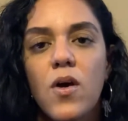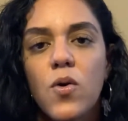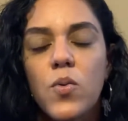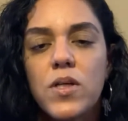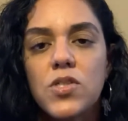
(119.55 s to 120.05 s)

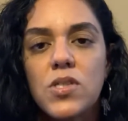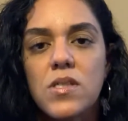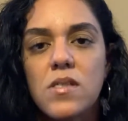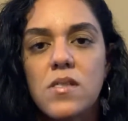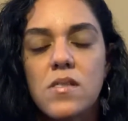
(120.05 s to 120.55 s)
which
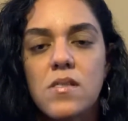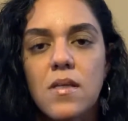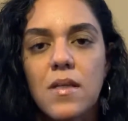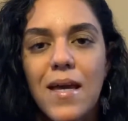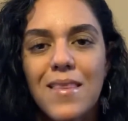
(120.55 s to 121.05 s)
is
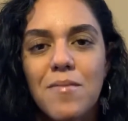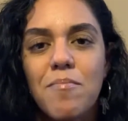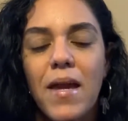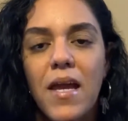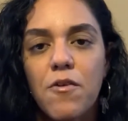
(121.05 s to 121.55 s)
like the
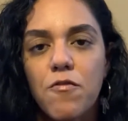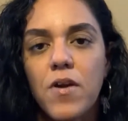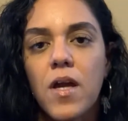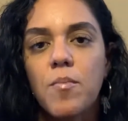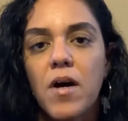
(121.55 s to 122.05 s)

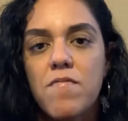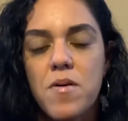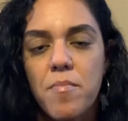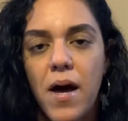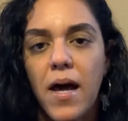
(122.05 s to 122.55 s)
mainframe of the
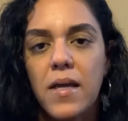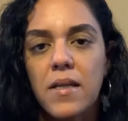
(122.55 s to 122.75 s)
mind.